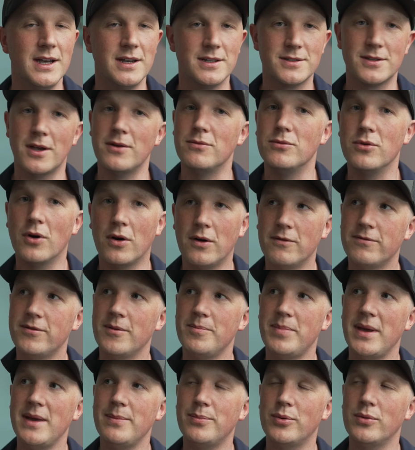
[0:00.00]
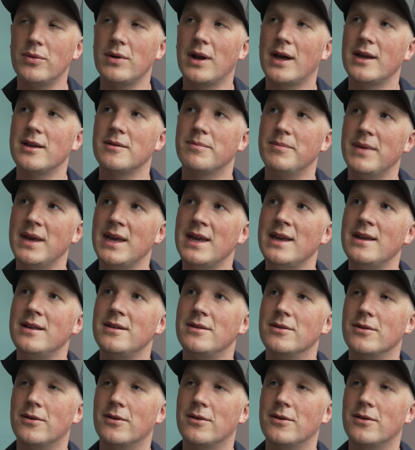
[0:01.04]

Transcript: So not for people like me,